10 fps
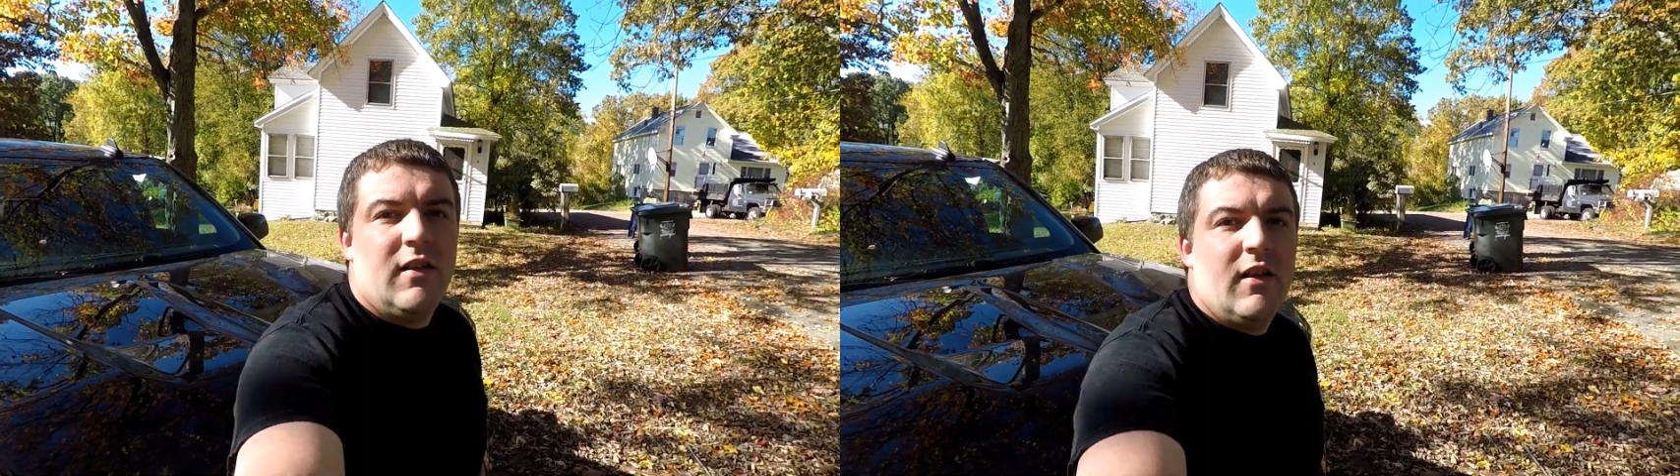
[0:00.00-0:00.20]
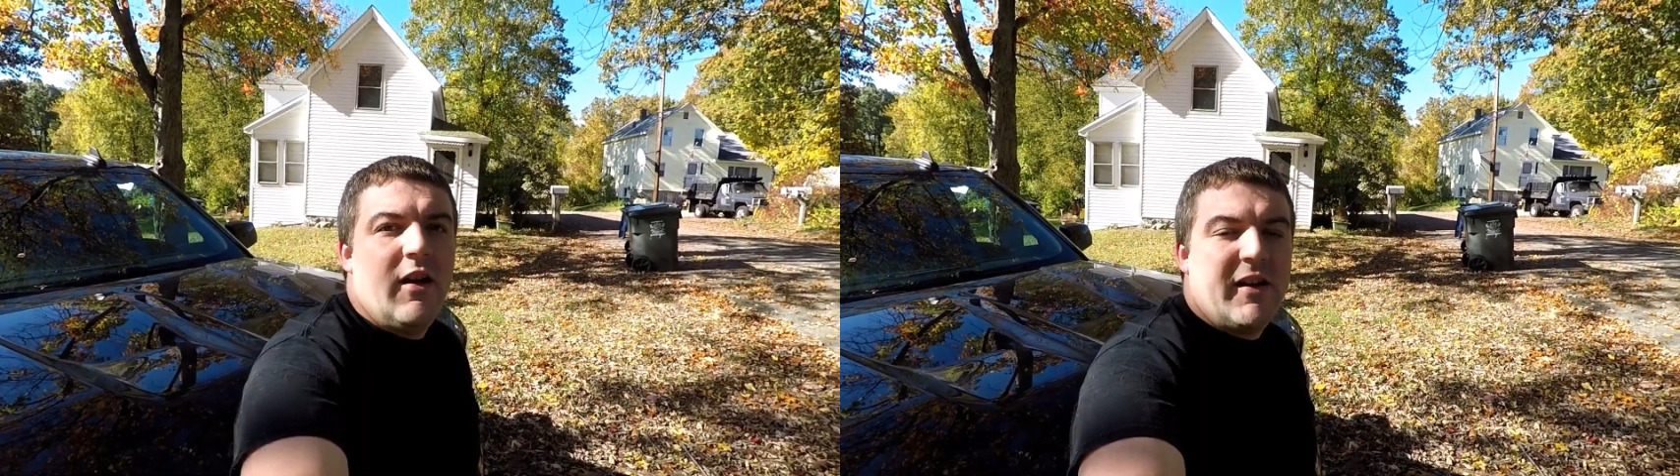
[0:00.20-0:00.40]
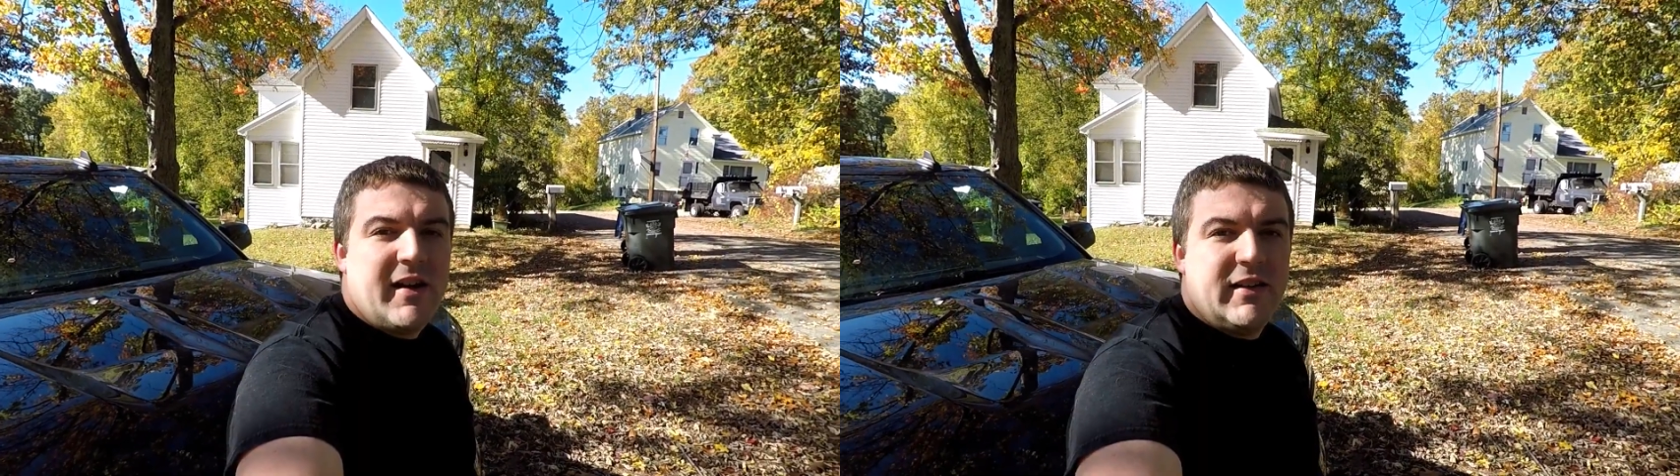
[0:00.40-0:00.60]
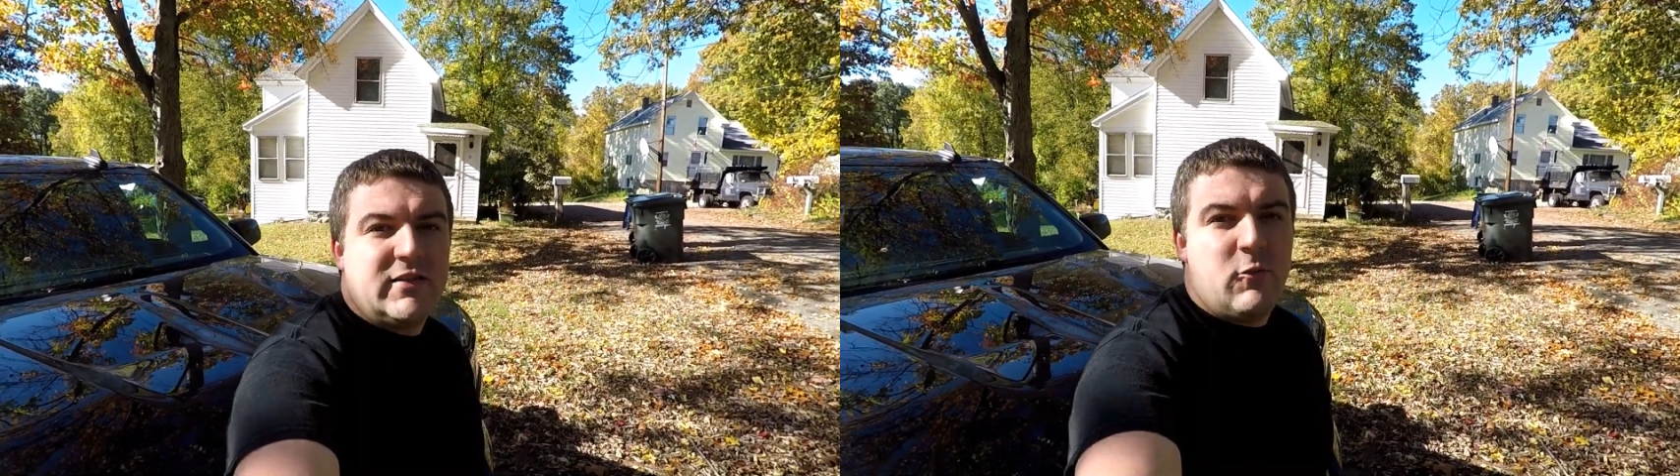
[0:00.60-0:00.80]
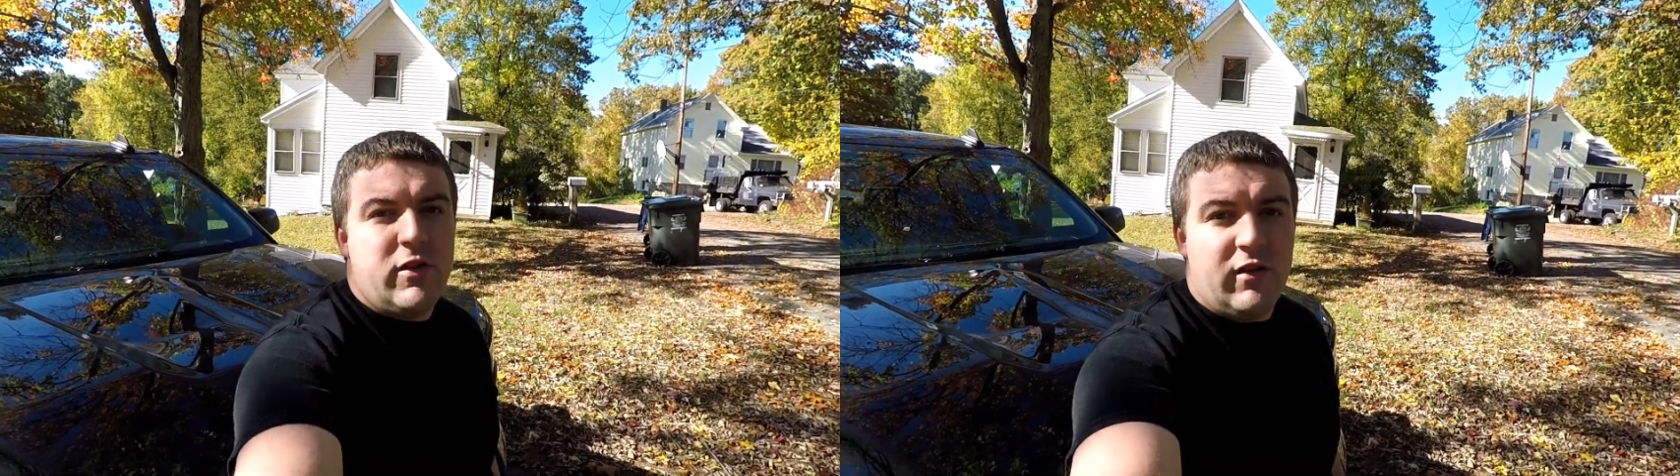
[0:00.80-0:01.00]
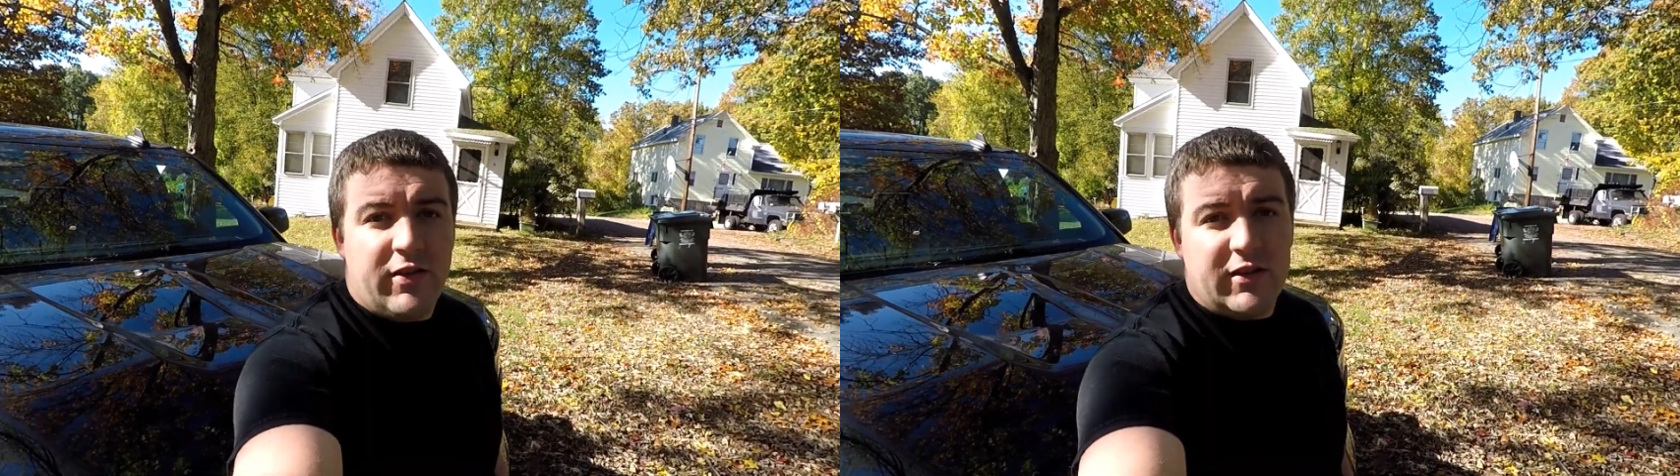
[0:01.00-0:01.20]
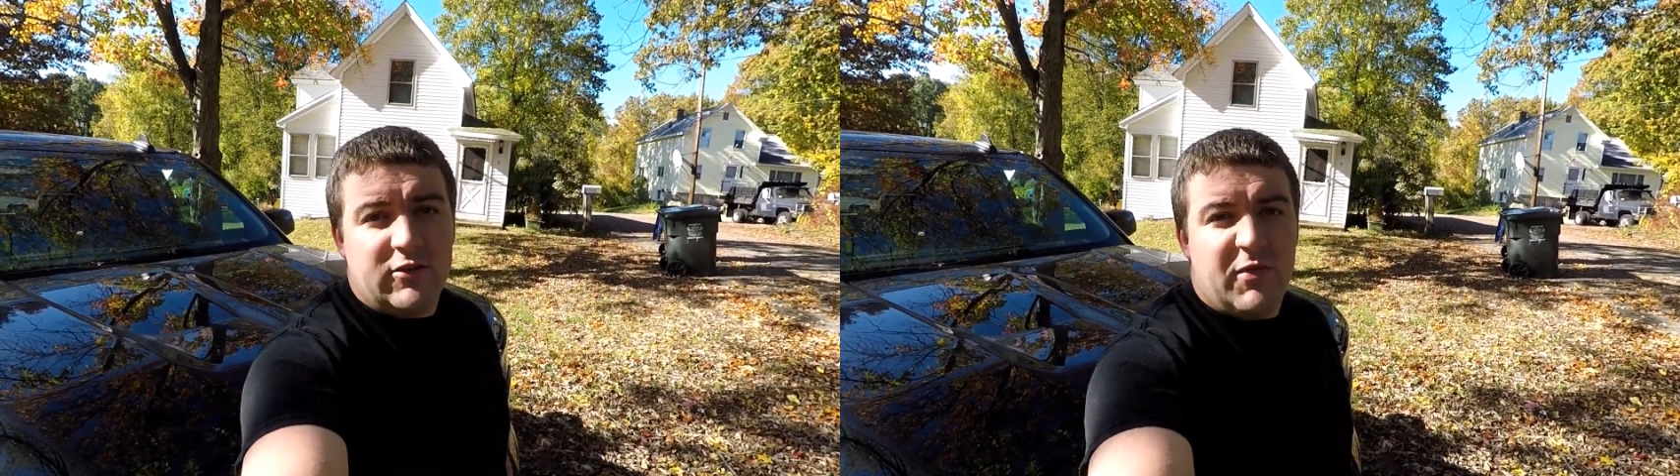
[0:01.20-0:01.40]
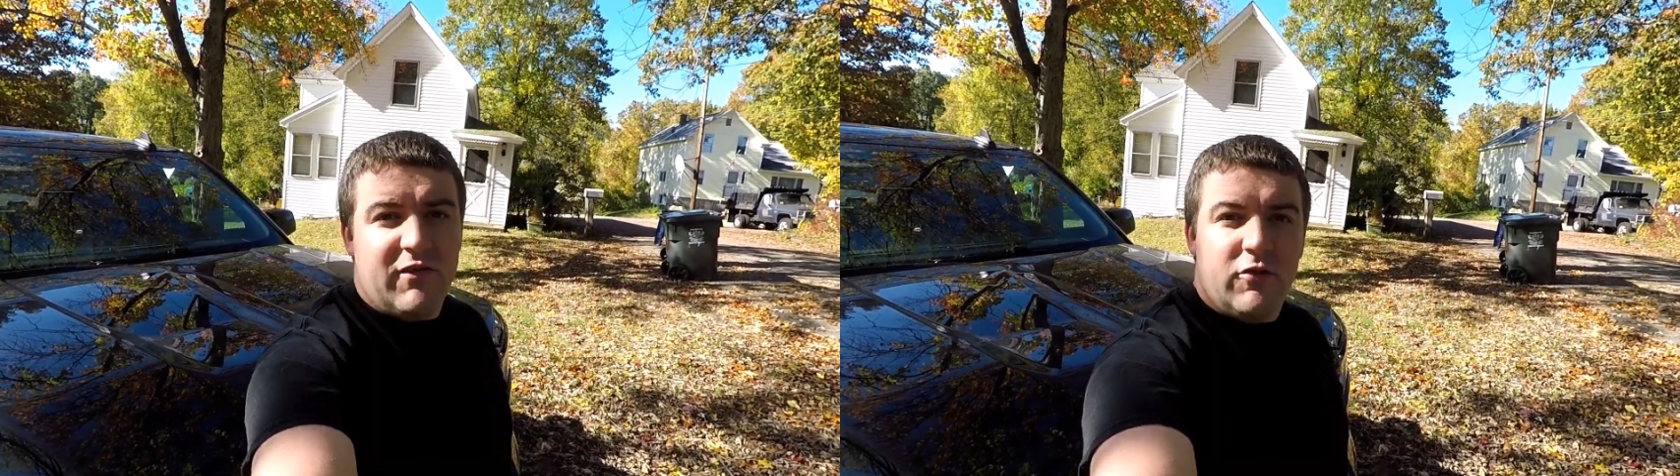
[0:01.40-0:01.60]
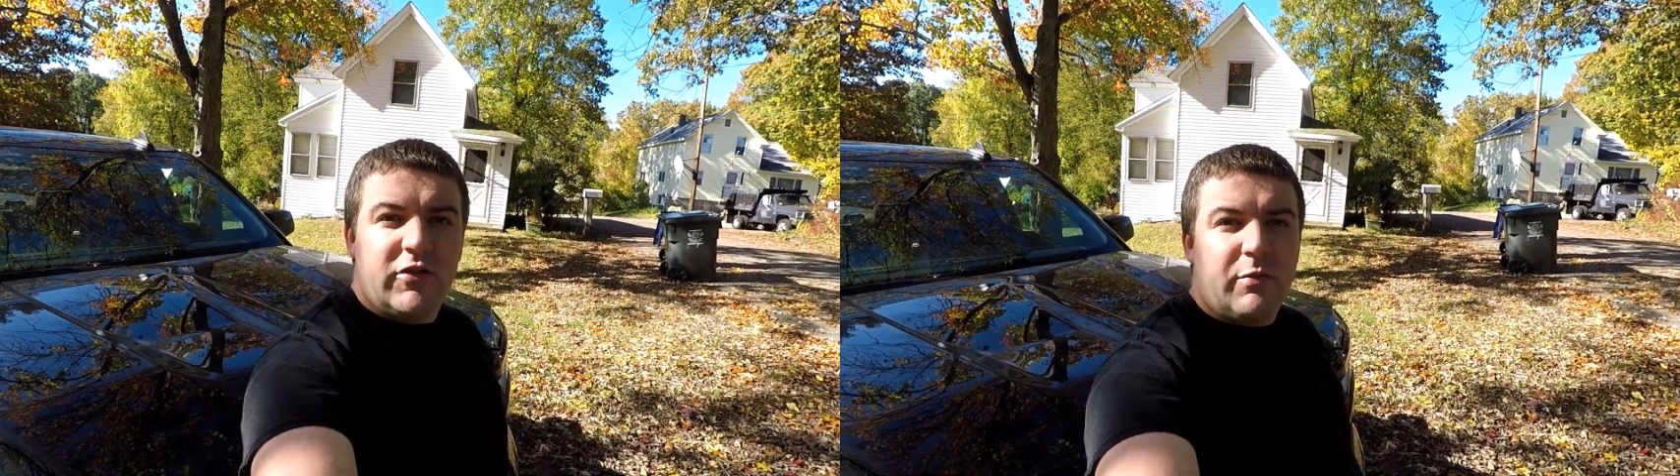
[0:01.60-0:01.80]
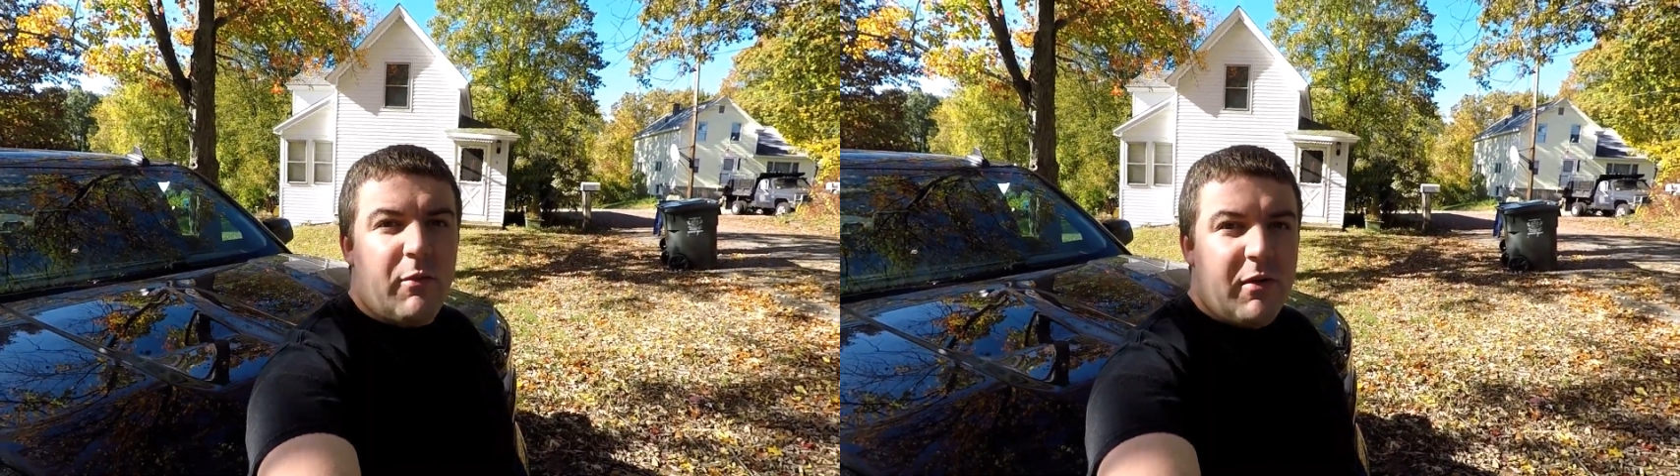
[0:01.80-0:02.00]
Alright guys, so one of the things you might have
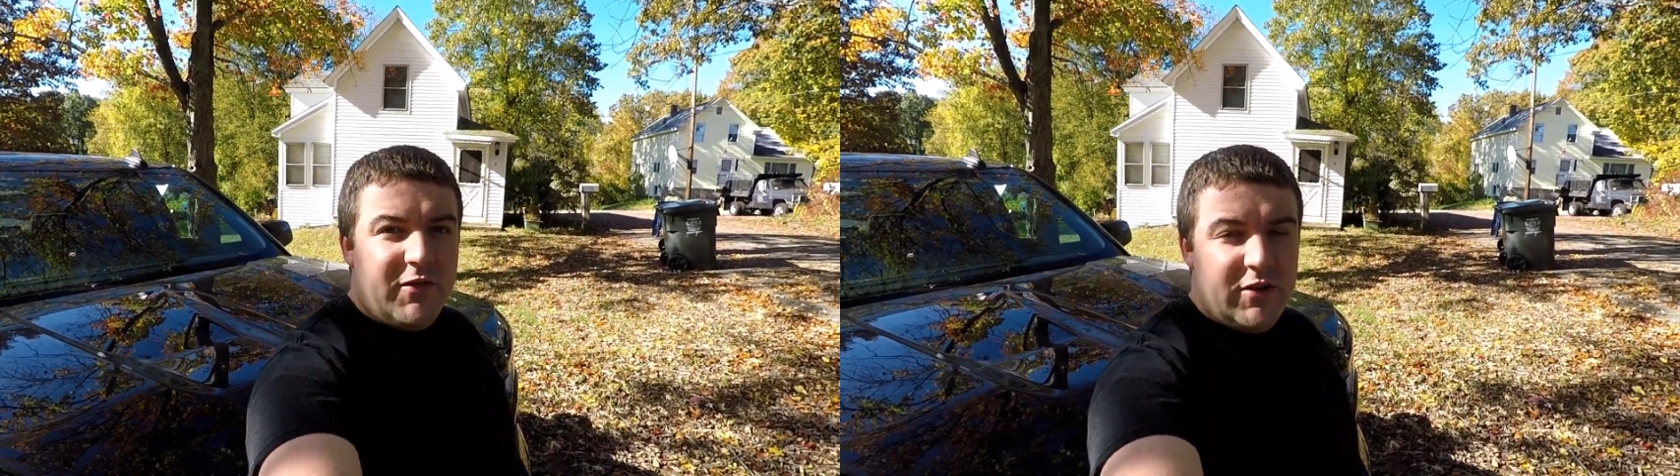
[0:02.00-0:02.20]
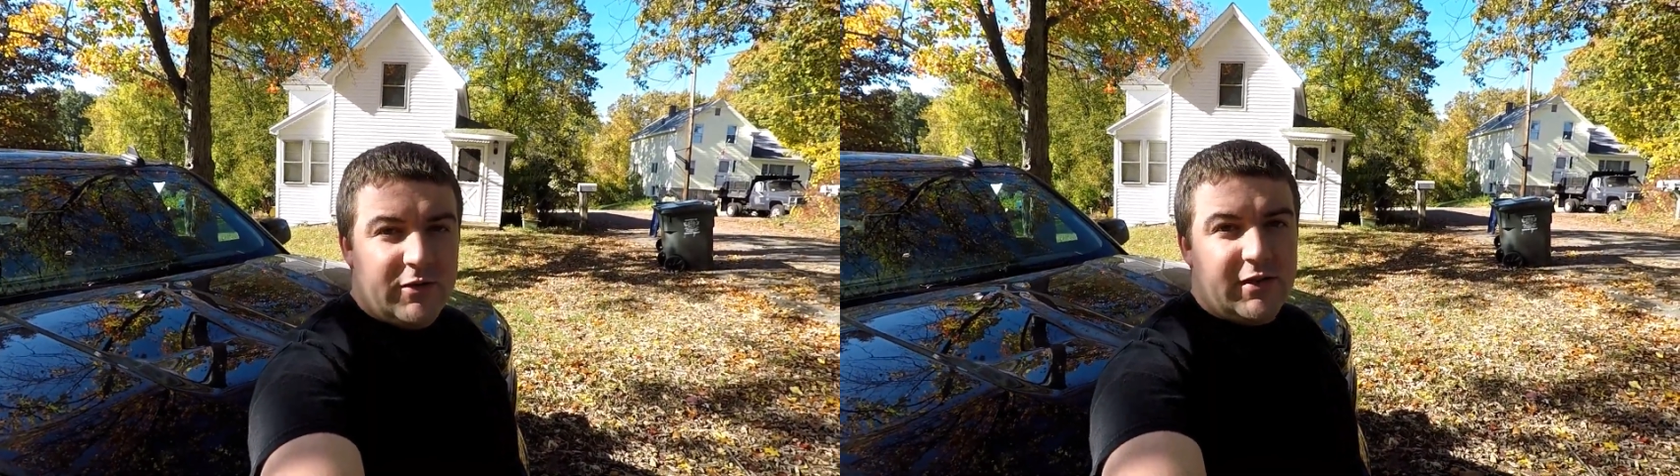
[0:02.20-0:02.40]
noticed about my videos